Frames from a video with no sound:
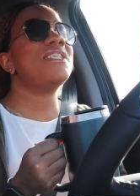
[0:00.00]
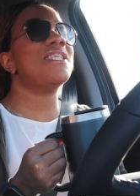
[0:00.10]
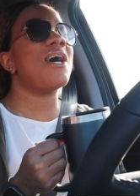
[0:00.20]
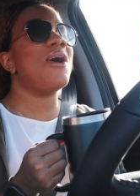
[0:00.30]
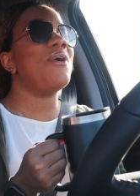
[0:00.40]

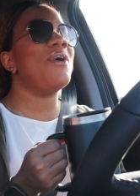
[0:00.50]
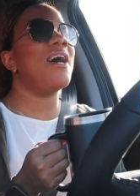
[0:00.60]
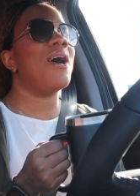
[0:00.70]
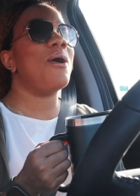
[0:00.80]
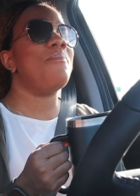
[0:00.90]
So
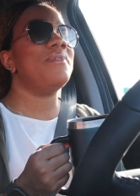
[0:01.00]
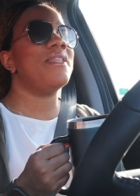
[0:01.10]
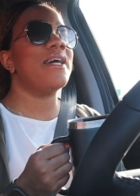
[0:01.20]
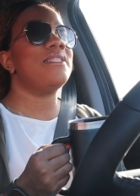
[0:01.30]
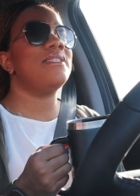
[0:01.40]
um,
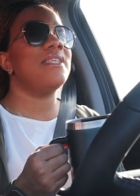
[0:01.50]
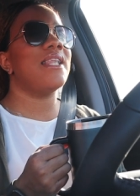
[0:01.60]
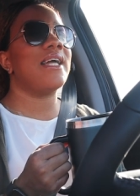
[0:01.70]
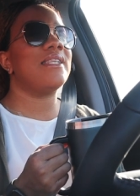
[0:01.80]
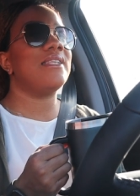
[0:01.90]
that's
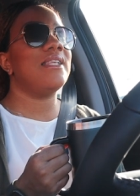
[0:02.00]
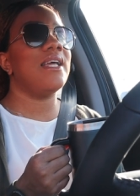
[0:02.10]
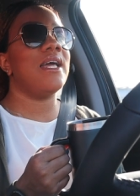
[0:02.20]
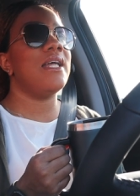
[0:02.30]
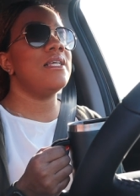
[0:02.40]
like,
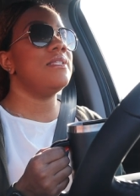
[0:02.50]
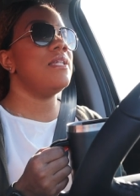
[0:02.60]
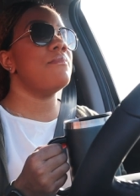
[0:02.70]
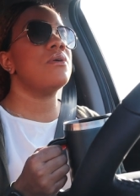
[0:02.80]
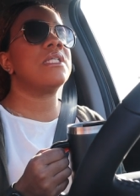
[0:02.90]
it is
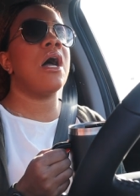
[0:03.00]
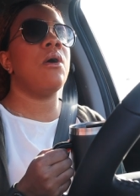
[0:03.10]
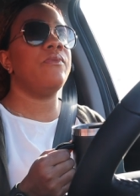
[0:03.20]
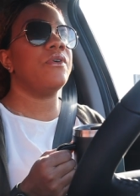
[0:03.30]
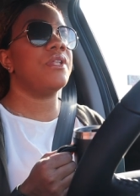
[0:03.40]
the most
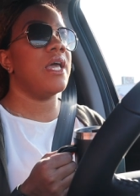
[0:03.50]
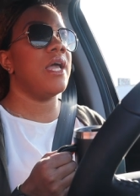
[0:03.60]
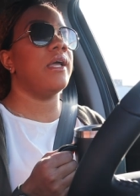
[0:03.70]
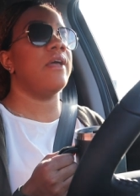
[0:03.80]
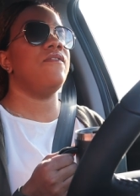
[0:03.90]
helpful thing.